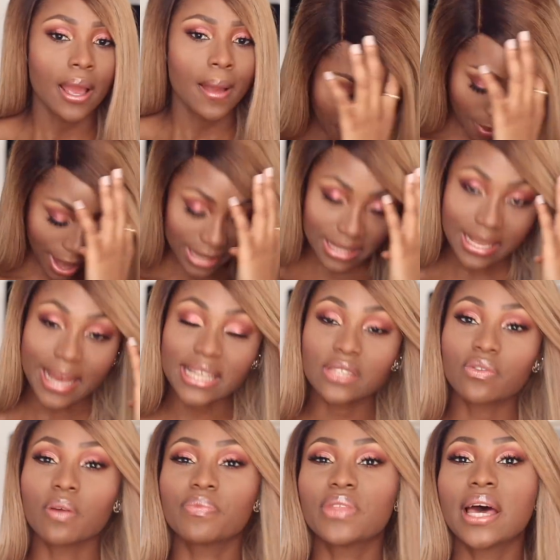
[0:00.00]
But aside
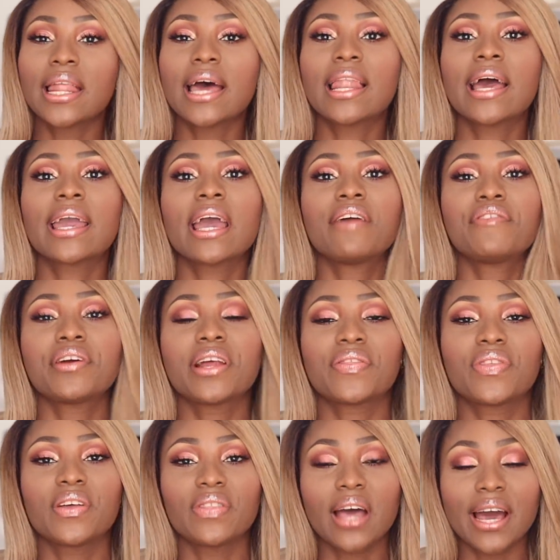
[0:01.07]
from that, I like every other
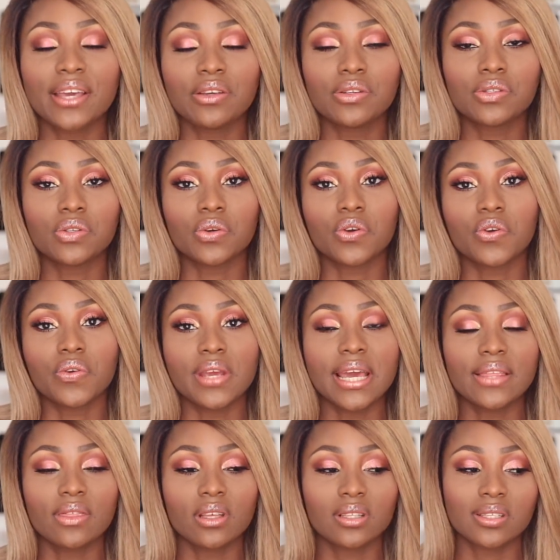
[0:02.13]
thing that I used to
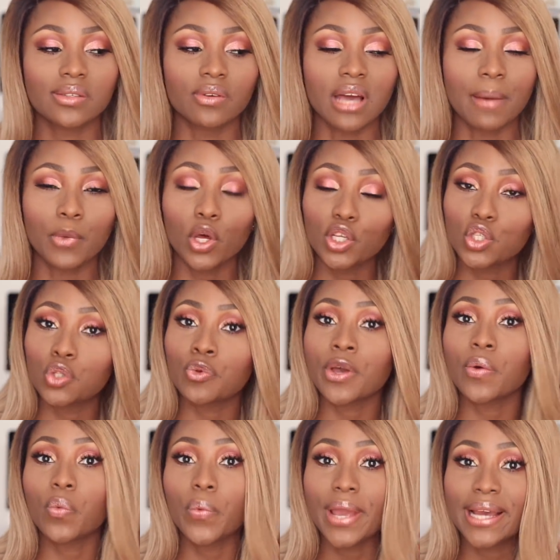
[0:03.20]
create this look. I'm going to
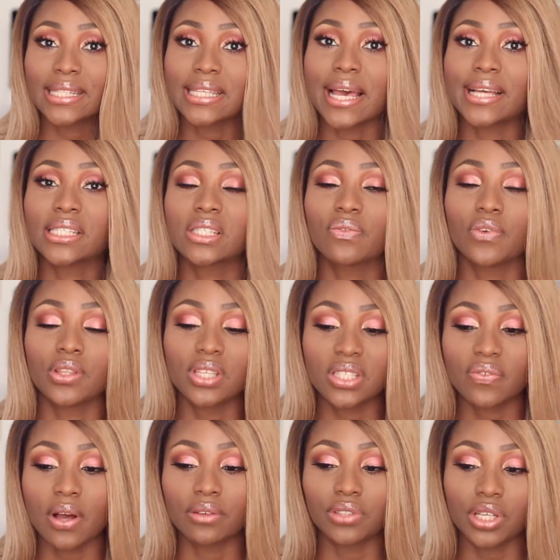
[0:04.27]
do a wear test for this
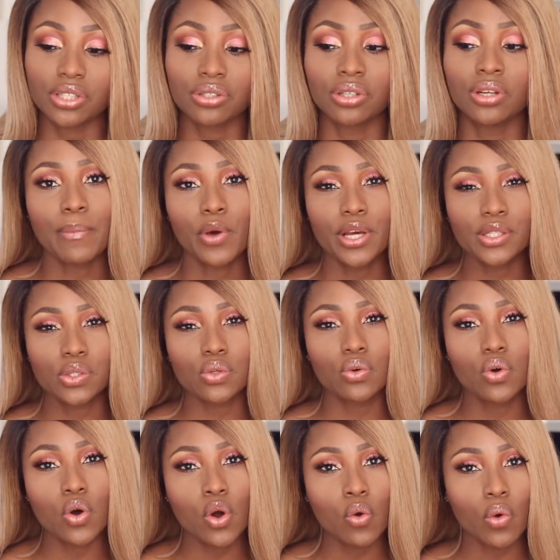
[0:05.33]
foundation. I'm going to
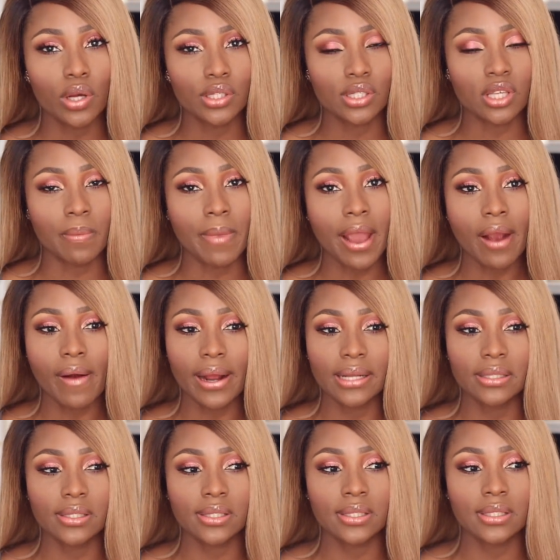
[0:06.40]
go run some
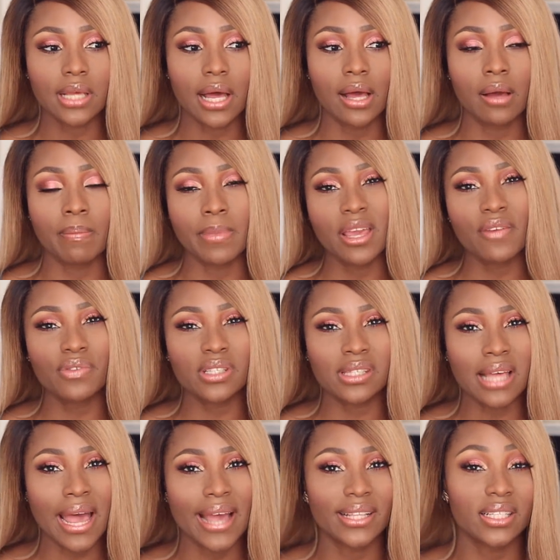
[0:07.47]
errands, even
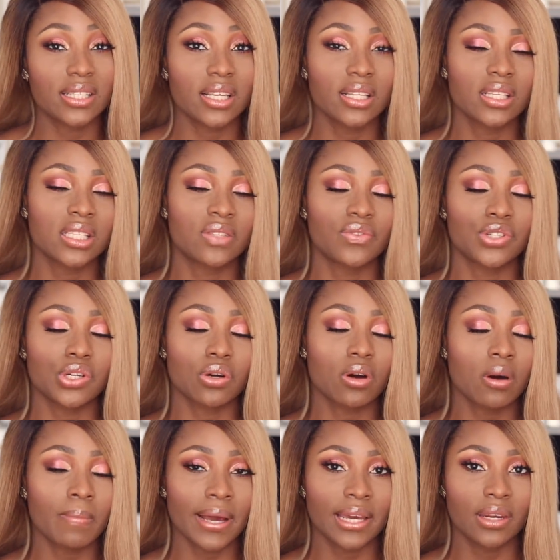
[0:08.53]
start editing this video,
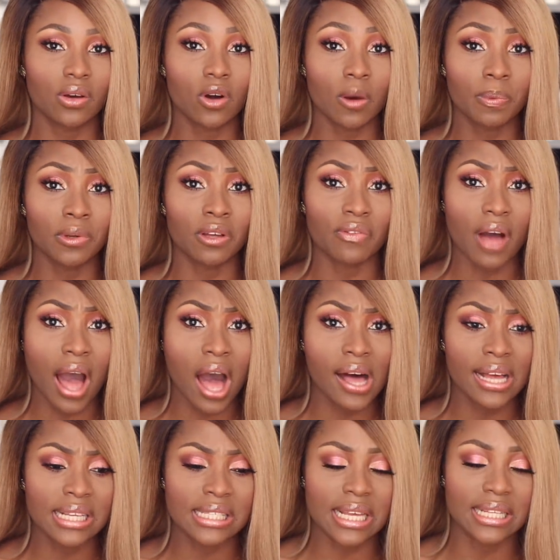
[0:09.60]
come back in a couple of
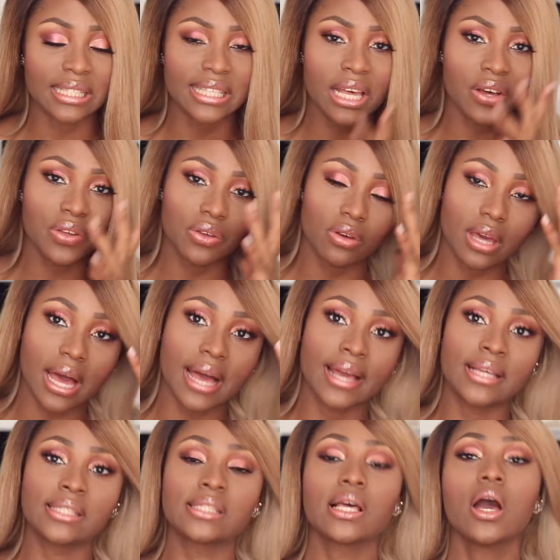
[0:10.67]
hours and tell you
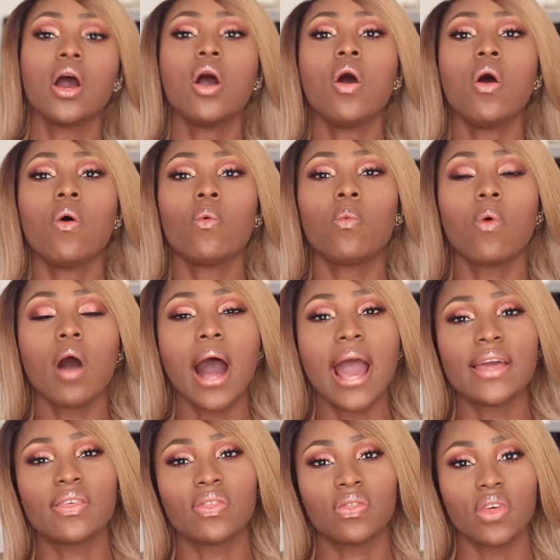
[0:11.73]
guys what
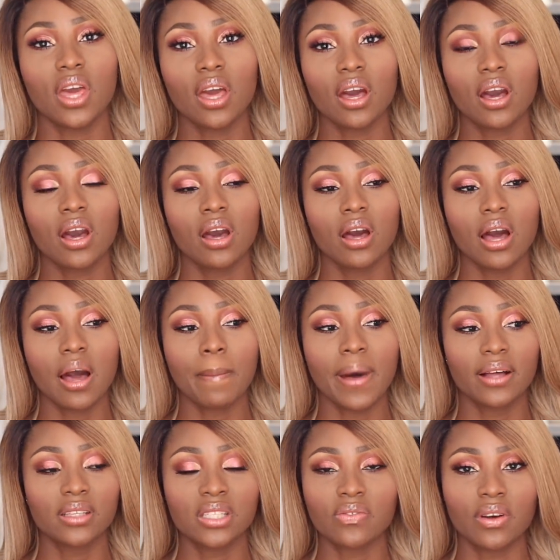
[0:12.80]
I think
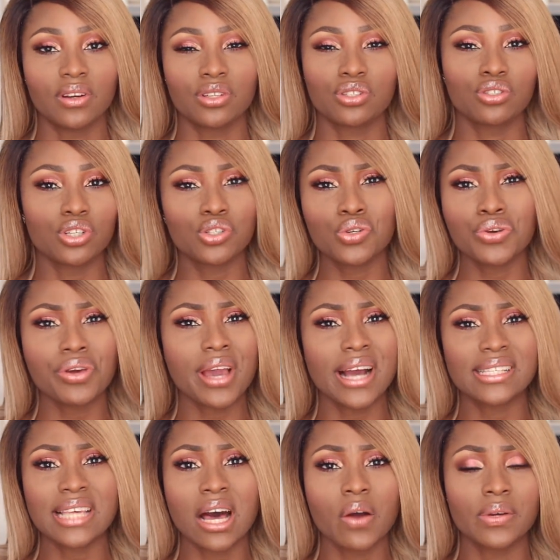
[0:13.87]
about this foundation. Just show you
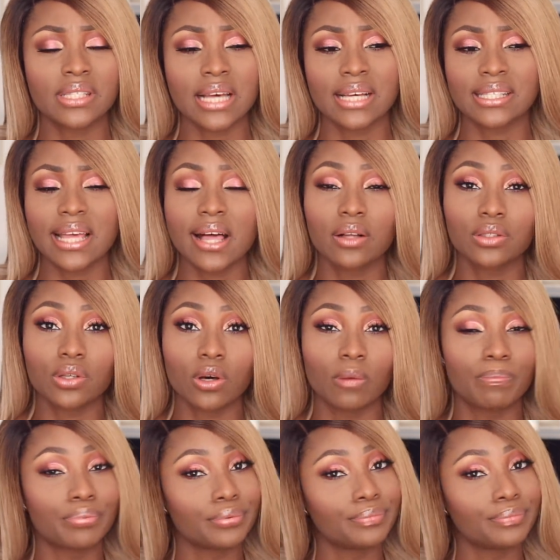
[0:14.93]
guys how it has held up.